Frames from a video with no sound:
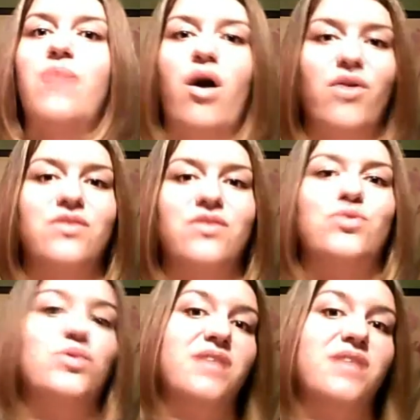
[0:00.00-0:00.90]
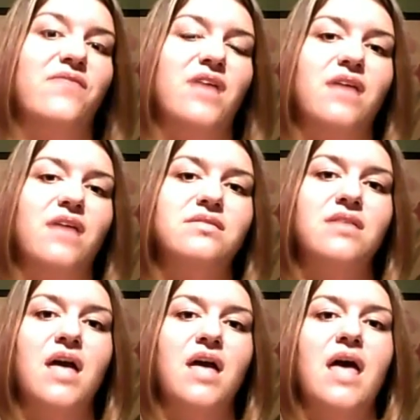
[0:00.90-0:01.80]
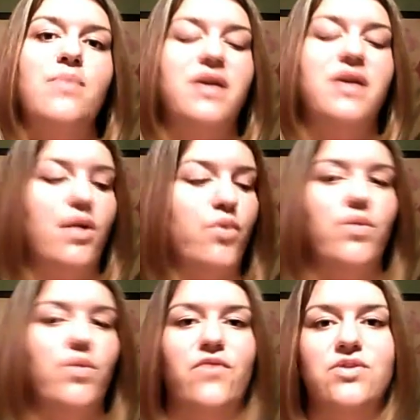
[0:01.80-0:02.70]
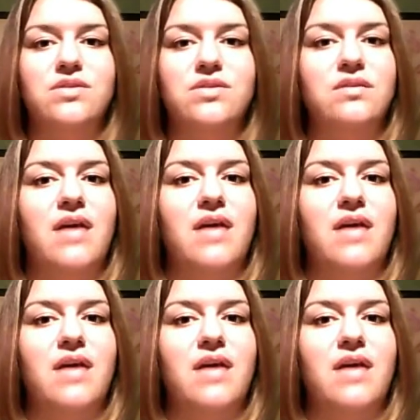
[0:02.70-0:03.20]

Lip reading: all that the Lord's given us, but yet we're rivers,